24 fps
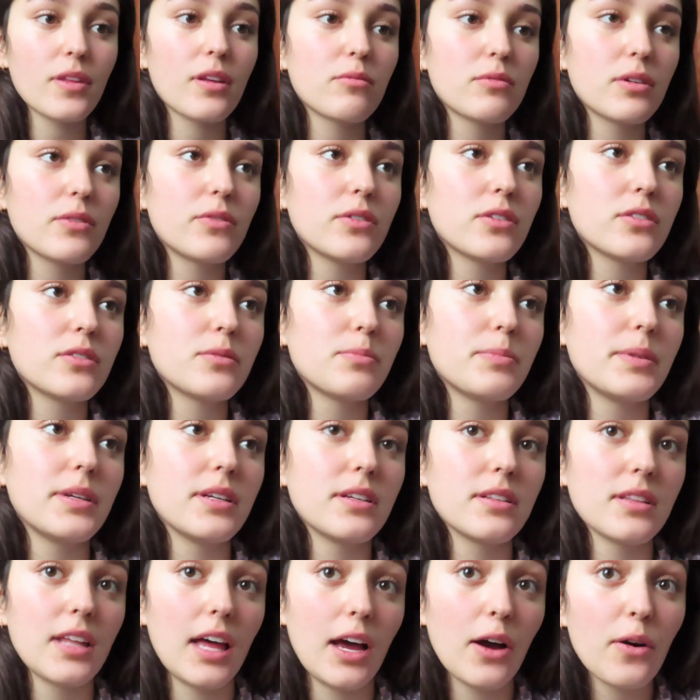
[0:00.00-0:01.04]
River's
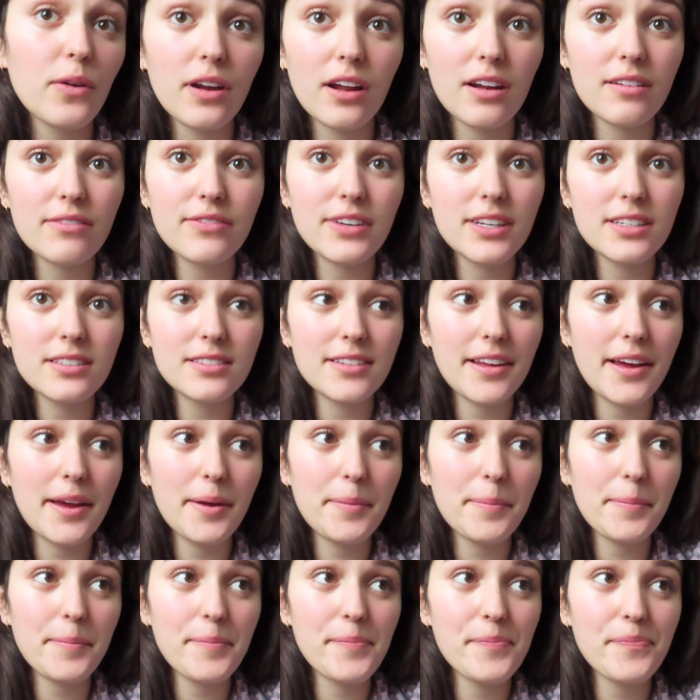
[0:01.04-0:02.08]
being loud on
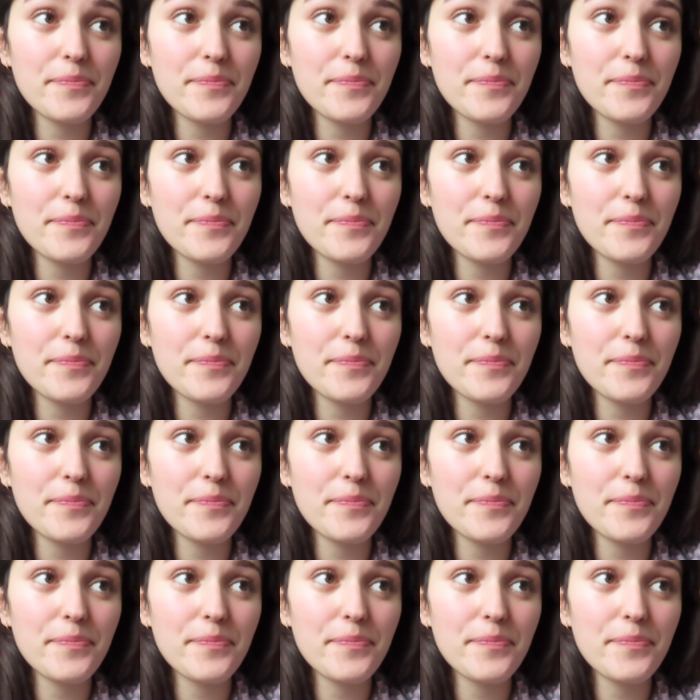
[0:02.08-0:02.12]
FaceTime.